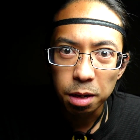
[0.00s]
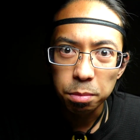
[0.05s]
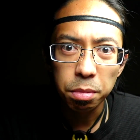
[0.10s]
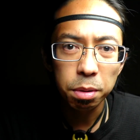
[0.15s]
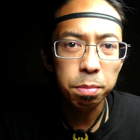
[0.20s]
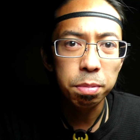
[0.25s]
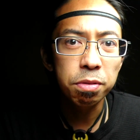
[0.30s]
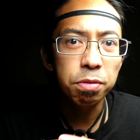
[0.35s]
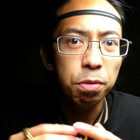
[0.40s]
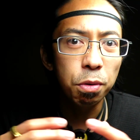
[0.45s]

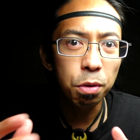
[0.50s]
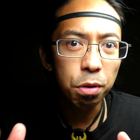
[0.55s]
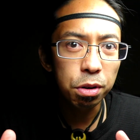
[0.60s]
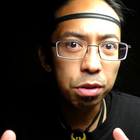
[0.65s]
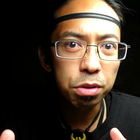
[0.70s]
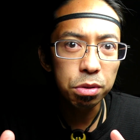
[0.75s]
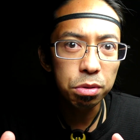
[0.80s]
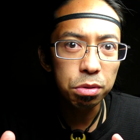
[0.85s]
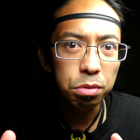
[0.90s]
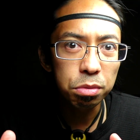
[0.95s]
But before
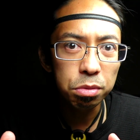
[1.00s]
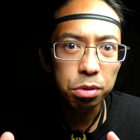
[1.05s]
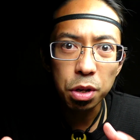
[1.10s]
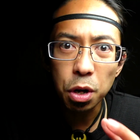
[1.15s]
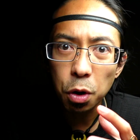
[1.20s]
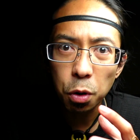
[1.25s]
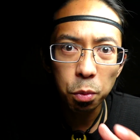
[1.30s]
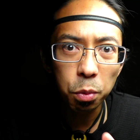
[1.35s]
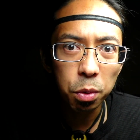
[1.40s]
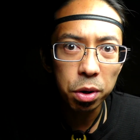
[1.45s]
you
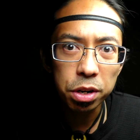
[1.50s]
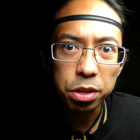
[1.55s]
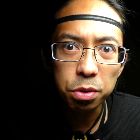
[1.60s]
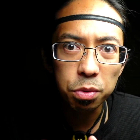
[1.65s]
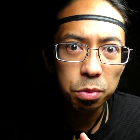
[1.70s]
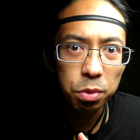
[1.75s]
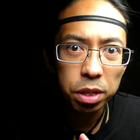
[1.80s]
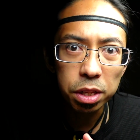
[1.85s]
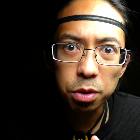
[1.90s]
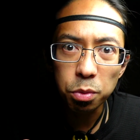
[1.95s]
know where you
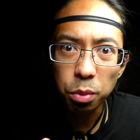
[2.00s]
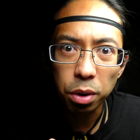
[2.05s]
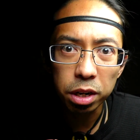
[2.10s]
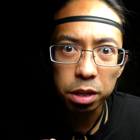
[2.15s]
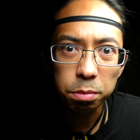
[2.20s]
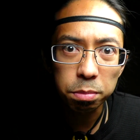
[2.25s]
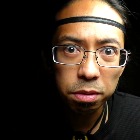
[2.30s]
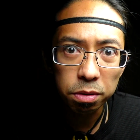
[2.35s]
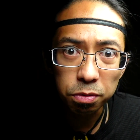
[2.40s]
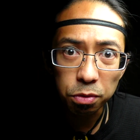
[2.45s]
really want
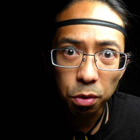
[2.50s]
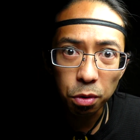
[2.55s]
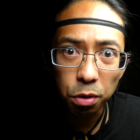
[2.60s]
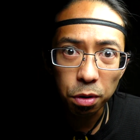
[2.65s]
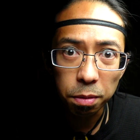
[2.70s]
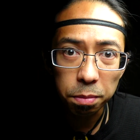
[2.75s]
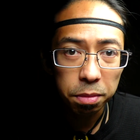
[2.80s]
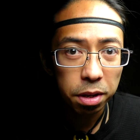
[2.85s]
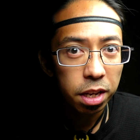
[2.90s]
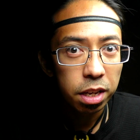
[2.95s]
to
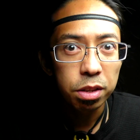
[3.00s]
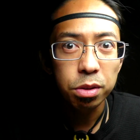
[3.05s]
perform,